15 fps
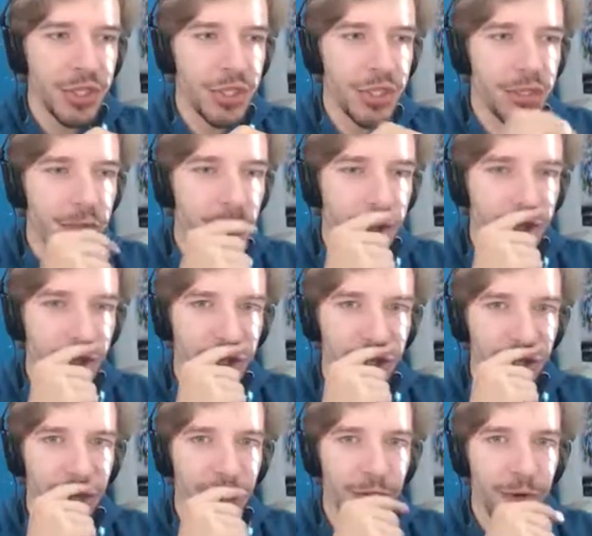to
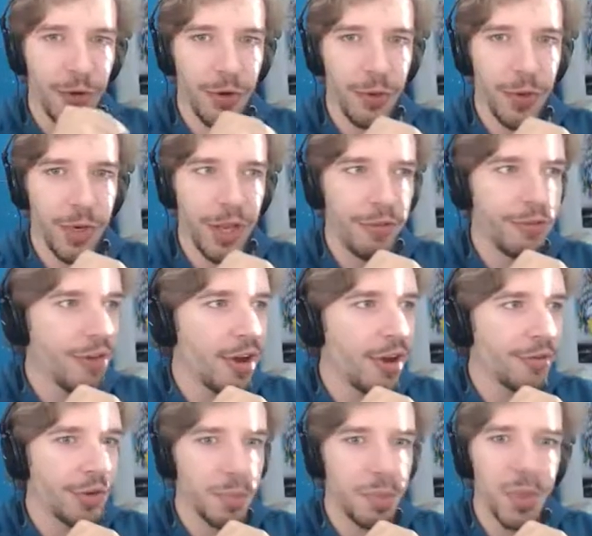achieve for. We have 5
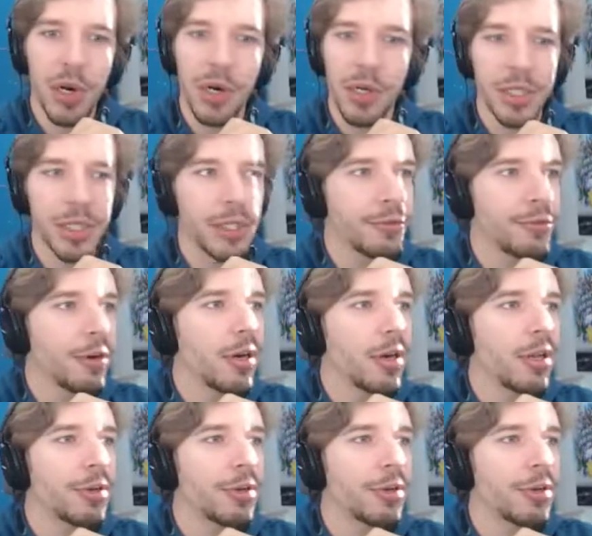in the pocket and the final item